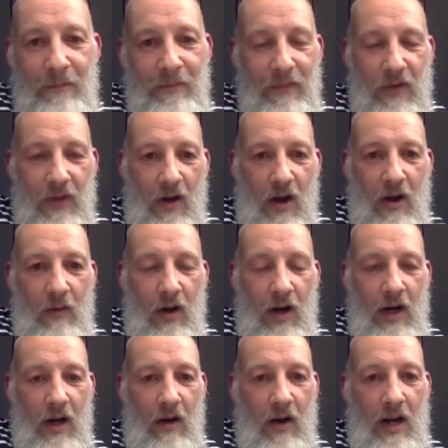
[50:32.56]
no, I,
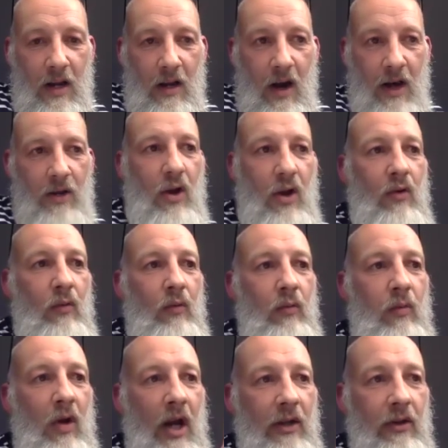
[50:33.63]
I, I know,
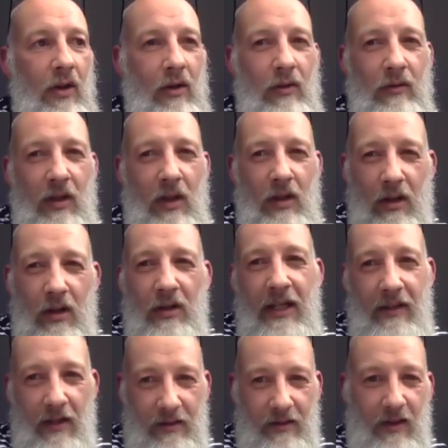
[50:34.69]
I know the learning
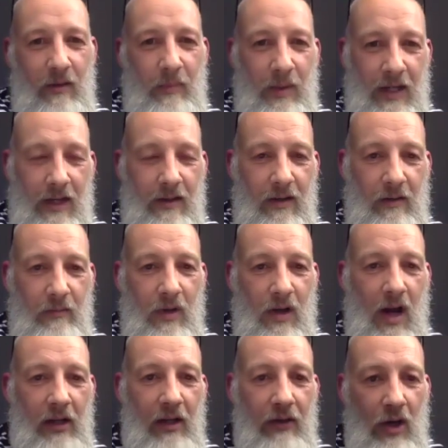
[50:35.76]
that's going to be in them,
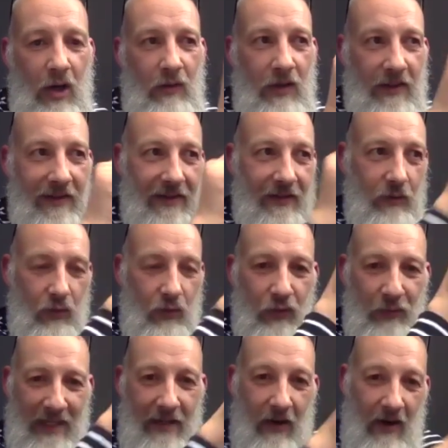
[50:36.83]
and I know the
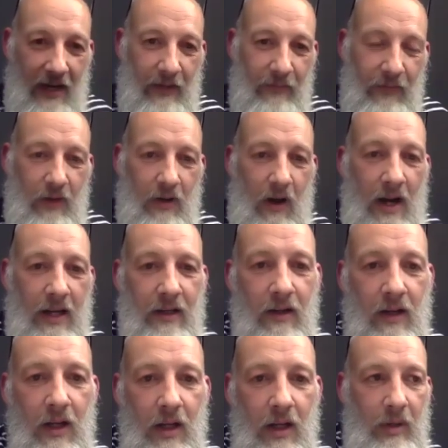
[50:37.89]
storyline, if you like.
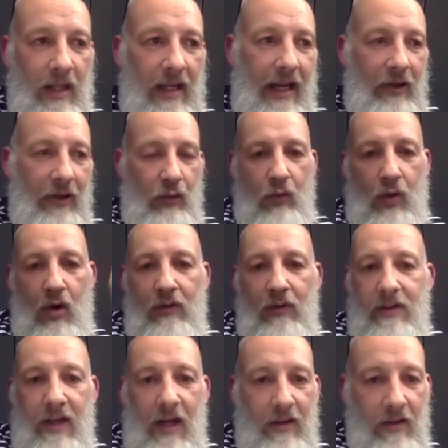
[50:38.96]
But the actual
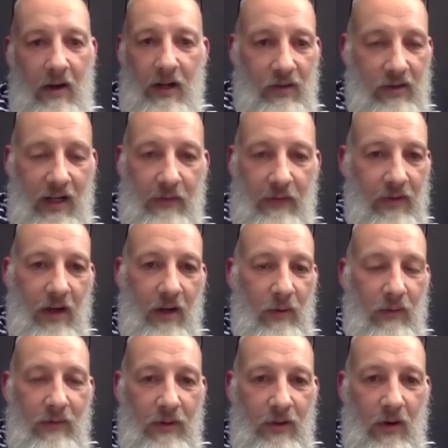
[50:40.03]
content, I just have to go
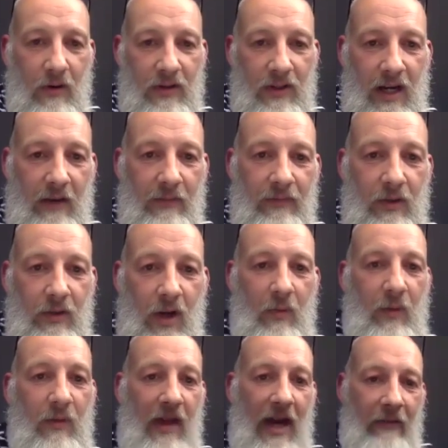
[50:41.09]
with the dogs. I have to go
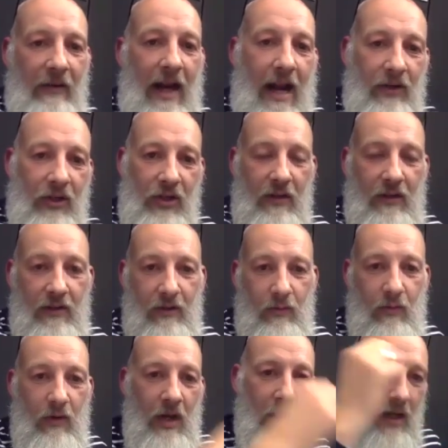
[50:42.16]
with their reactions,
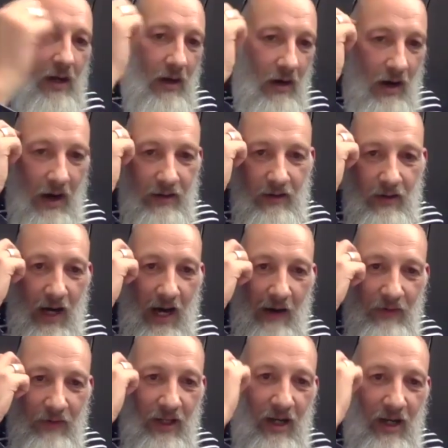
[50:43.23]
or I, I have,
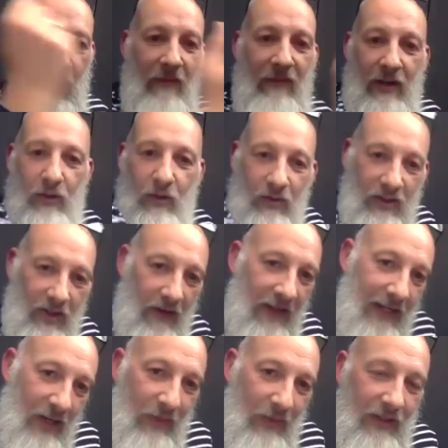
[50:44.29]
you know, if it looks like they're
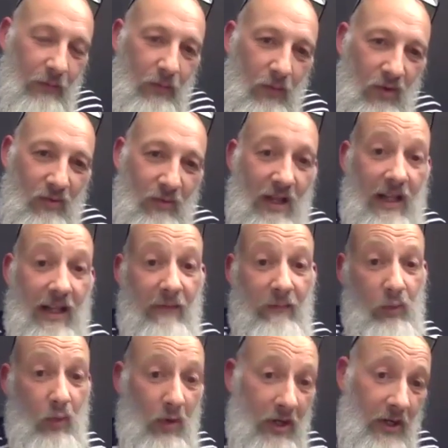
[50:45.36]
coming towards me, then they've
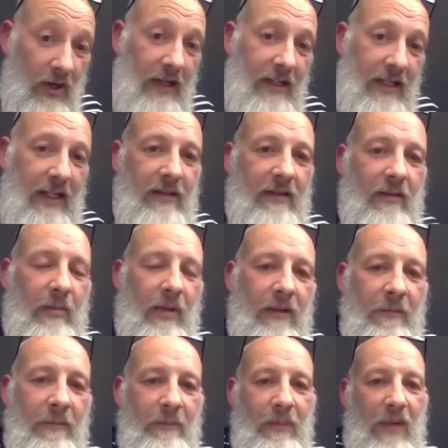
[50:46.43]
brought an idea to me.
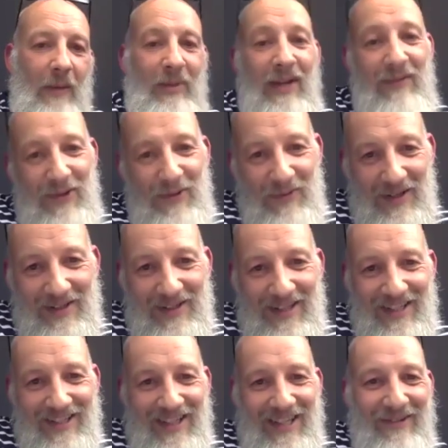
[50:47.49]
I'm giving all the, the
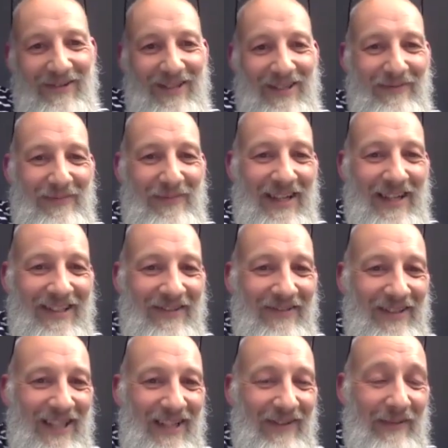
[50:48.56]
secrets of Play School
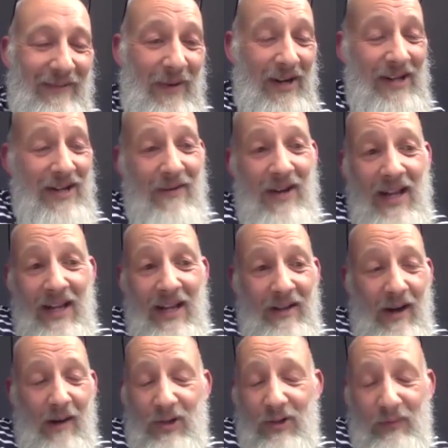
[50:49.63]
TV, but you know,
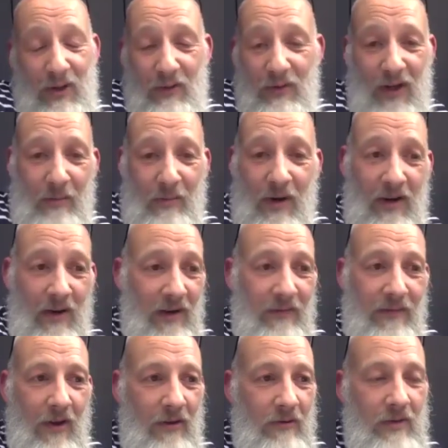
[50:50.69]
I'm just recording on my
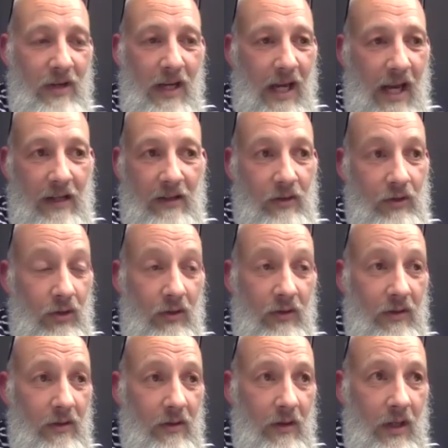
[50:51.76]
iPhone. It's
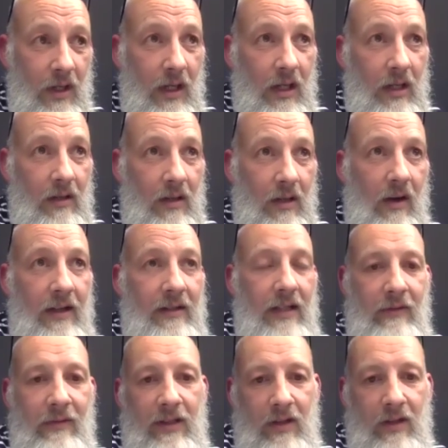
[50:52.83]
just the idea
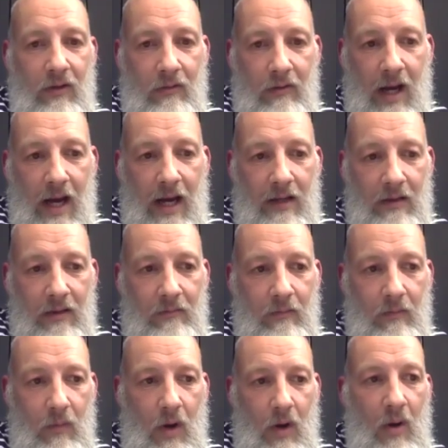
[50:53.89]
is to create
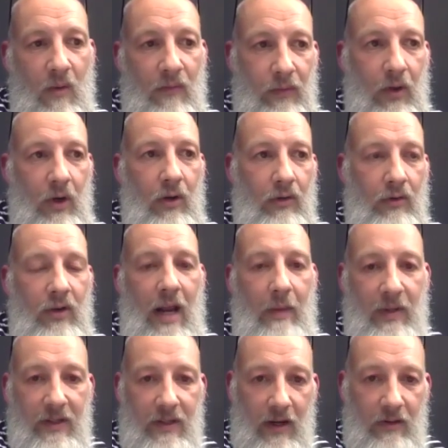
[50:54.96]
over 100
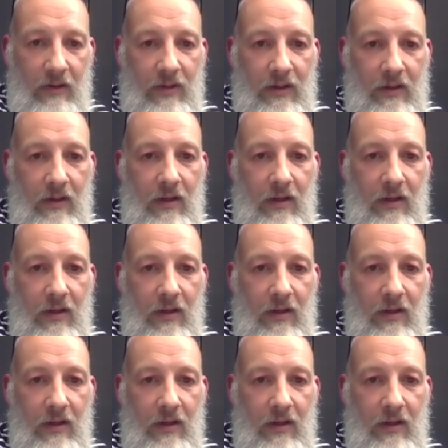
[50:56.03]
episodes